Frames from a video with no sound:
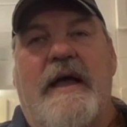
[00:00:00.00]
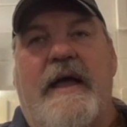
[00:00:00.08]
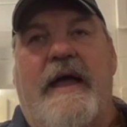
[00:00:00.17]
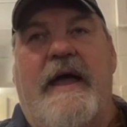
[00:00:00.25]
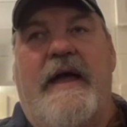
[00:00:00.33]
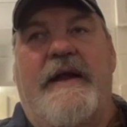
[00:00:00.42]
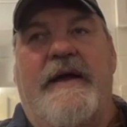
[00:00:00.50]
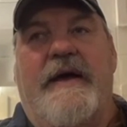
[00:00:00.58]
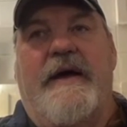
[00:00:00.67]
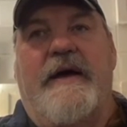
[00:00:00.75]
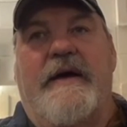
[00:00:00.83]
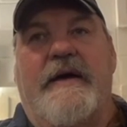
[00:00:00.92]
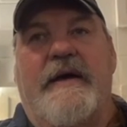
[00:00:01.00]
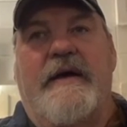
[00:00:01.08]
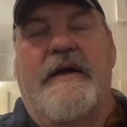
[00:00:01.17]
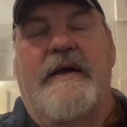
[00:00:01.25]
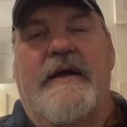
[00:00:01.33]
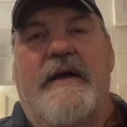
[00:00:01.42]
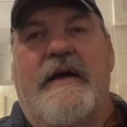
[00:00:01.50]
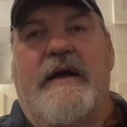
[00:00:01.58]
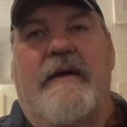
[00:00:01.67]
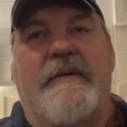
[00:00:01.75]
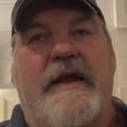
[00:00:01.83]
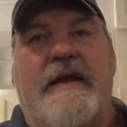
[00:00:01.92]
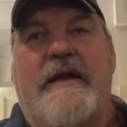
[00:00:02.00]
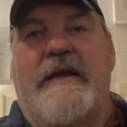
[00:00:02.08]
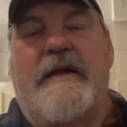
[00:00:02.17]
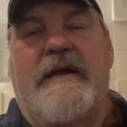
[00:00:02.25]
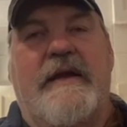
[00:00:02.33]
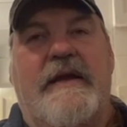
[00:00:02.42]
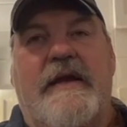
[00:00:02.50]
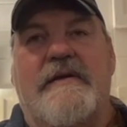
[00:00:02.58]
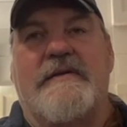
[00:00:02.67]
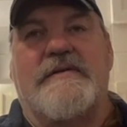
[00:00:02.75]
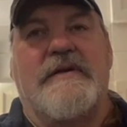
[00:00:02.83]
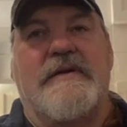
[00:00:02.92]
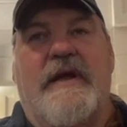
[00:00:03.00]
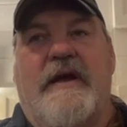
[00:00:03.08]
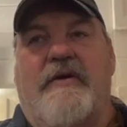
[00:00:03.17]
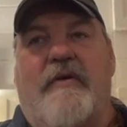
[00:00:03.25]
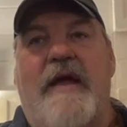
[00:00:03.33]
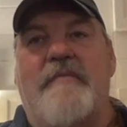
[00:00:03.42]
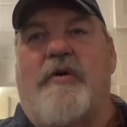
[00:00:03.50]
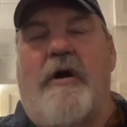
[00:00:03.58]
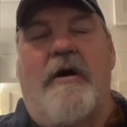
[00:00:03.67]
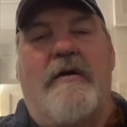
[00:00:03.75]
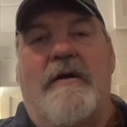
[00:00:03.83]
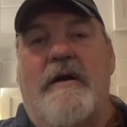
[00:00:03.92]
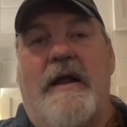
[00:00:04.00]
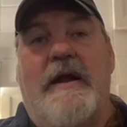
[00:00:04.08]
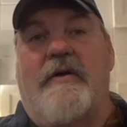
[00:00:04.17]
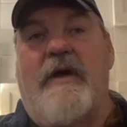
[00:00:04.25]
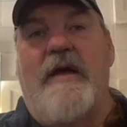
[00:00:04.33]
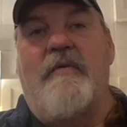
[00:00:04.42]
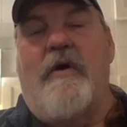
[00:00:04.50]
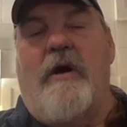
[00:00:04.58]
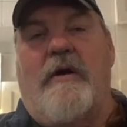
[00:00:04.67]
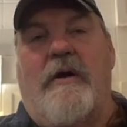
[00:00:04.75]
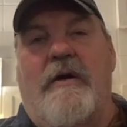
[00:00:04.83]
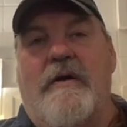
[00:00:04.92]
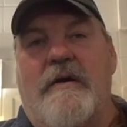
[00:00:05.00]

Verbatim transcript: And, uh, mean, he's a great partner and a great worker.